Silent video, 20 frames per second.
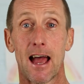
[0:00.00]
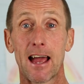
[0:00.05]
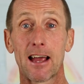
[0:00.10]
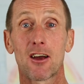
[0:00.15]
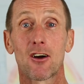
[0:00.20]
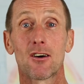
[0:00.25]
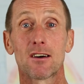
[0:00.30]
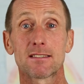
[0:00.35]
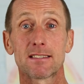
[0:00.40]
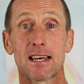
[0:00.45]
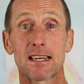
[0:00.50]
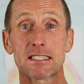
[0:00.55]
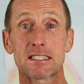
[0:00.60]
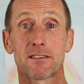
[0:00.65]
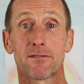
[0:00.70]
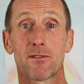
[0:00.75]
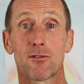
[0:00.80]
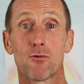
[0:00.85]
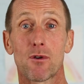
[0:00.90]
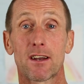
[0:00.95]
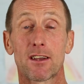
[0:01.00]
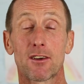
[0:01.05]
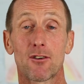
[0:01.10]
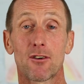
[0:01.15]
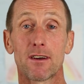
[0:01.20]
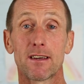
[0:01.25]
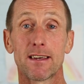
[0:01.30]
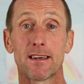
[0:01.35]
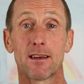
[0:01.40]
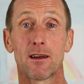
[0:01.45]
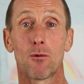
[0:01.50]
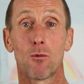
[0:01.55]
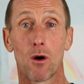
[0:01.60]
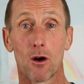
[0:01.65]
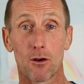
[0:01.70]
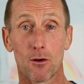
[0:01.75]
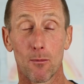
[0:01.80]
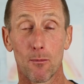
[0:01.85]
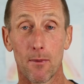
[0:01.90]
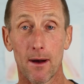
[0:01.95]
Hey guys, Aston the Running Guy here,
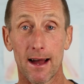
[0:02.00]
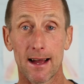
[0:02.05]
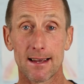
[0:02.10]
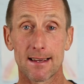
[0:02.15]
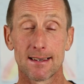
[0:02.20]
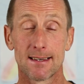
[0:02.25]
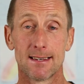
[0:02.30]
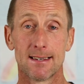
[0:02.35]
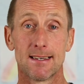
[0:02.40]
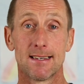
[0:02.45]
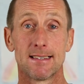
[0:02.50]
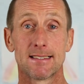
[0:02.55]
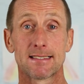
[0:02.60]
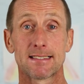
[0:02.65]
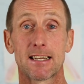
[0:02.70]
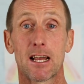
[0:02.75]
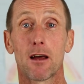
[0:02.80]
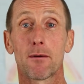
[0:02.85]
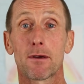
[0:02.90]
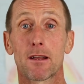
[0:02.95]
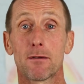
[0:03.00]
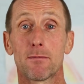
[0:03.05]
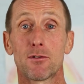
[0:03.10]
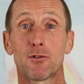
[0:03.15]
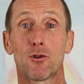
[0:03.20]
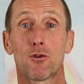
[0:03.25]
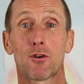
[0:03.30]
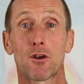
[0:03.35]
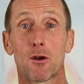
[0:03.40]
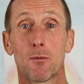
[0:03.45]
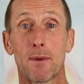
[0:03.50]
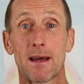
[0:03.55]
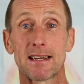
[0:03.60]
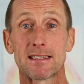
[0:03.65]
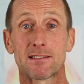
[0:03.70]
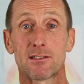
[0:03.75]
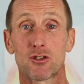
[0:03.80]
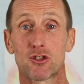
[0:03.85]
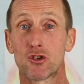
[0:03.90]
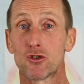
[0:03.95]
welcome back. Today I'm going to be talking
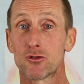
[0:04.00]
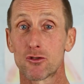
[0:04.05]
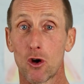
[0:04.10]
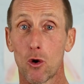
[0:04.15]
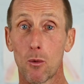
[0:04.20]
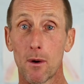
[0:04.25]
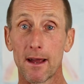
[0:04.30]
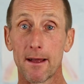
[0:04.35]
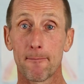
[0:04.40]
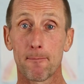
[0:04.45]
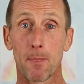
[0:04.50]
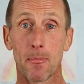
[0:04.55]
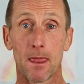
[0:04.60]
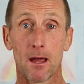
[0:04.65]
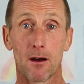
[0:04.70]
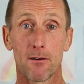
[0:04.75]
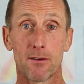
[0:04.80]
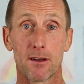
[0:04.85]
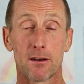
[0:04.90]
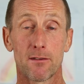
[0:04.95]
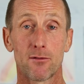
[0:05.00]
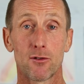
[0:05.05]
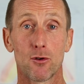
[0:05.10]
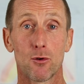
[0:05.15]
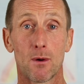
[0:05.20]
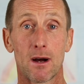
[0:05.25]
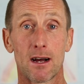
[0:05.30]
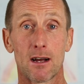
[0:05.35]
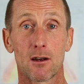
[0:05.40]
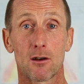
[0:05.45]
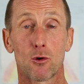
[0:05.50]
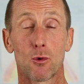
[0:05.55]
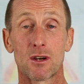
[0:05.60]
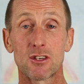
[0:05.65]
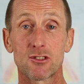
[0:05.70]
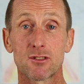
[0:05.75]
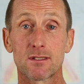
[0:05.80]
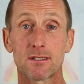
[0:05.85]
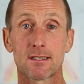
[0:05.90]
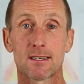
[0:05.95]
about the shoes I wear. I've had a few
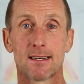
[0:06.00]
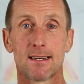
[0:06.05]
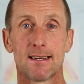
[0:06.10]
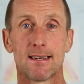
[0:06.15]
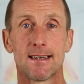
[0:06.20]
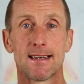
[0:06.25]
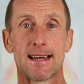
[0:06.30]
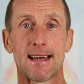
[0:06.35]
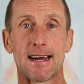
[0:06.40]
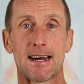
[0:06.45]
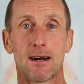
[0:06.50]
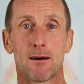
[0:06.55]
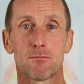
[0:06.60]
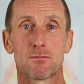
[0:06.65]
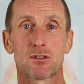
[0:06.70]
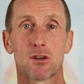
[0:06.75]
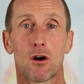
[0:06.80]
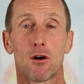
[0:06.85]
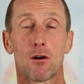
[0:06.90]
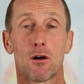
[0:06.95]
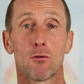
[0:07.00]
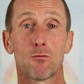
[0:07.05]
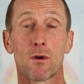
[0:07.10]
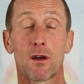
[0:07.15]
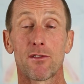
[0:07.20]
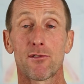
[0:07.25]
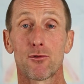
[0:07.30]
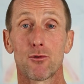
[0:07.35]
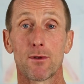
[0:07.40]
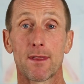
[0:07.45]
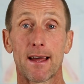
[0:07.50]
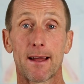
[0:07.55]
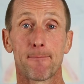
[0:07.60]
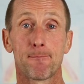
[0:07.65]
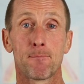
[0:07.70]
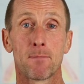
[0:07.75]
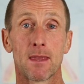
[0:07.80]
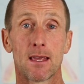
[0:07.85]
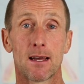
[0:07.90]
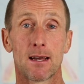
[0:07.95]
questions, so I'll run through
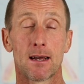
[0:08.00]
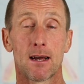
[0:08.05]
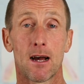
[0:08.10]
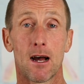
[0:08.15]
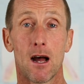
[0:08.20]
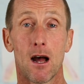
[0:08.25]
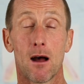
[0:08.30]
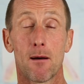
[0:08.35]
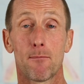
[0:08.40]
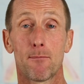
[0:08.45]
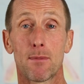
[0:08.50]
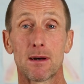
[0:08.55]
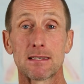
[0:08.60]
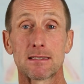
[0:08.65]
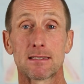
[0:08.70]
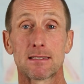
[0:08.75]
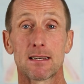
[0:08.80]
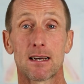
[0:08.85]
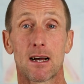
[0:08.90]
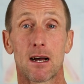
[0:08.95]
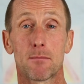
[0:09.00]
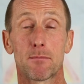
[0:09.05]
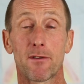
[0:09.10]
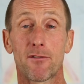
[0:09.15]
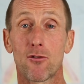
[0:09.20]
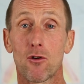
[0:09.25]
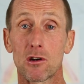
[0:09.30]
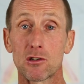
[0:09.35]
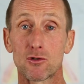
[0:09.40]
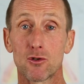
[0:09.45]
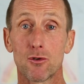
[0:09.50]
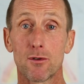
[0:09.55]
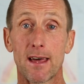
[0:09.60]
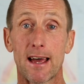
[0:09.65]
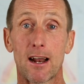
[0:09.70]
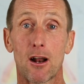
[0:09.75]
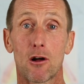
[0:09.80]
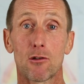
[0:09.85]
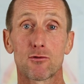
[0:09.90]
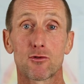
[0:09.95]
that. But before I do
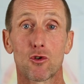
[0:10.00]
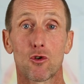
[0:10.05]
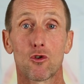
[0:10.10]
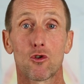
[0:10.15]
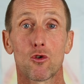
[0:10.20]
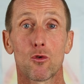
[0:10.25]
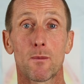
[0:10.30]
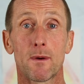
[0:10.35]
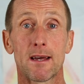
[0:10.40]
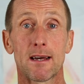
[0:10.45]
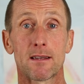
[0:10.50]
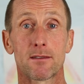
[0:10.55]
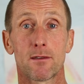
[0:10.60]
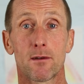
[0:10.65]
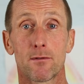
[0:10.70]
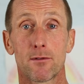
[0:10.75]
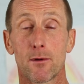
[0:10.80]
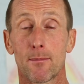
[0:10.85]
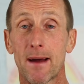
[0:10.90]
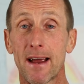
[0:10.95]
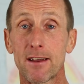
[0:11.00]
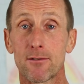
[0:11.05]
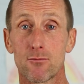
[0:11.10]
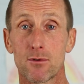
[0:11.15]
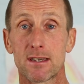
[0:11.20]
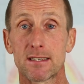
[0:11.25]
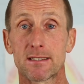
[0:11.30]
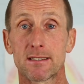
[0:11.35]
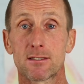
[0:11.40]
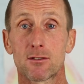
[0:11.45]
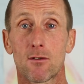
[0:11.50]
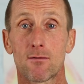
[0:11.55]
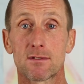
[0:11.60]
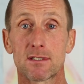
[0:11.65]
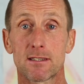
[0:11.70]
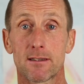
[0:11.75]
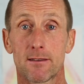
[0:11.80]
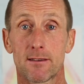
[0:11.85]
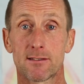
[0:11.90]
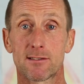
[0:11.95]
that, I'll talk about the main reasons.
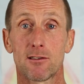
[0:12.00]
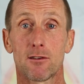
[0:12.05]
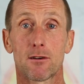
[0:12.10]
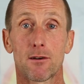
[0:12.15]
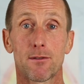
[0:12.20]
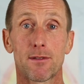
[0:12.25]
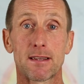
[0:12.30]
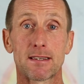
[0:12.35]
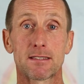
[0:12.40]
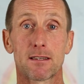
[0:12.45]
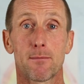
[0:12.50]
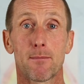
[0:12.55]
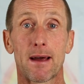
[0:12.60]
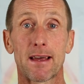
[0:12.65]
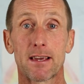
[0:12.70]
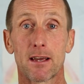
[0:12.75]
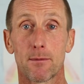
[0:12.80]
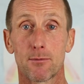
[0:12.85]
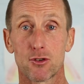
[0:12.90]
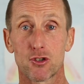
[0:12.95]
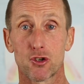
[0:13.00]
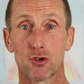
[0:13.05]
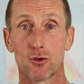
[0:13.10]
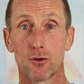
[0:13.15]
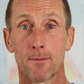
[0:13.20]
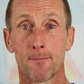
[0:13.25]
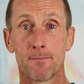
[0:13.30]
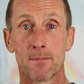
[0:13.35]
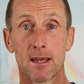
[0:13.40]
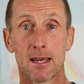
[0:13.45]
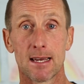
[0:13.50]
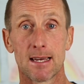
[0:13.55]
Obviously there's a lot of things that make up a shoe.